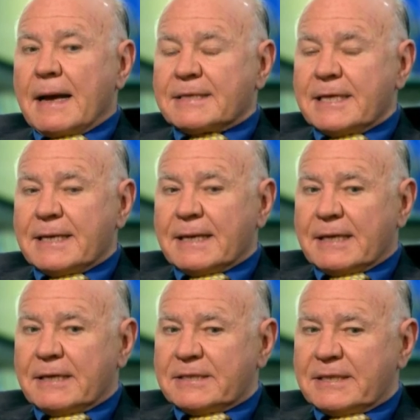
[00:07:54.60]
I think
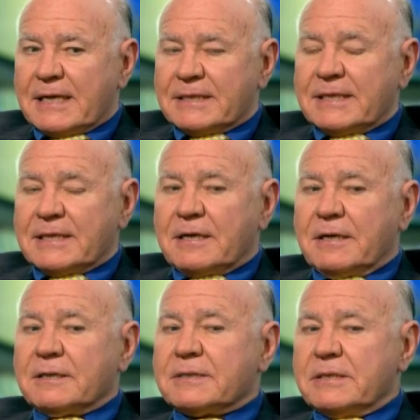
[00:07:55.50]
there is an asset
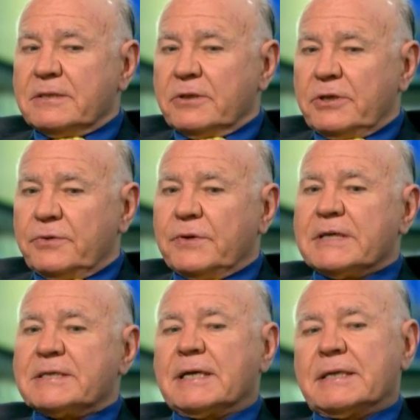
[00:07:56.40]
class in the
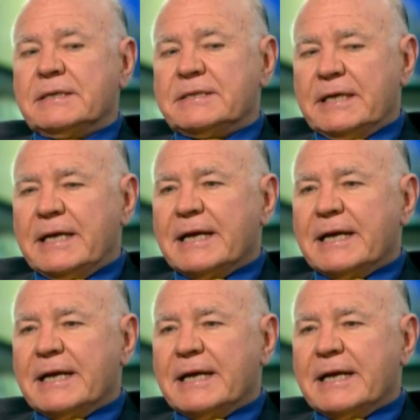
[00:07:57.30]
US that is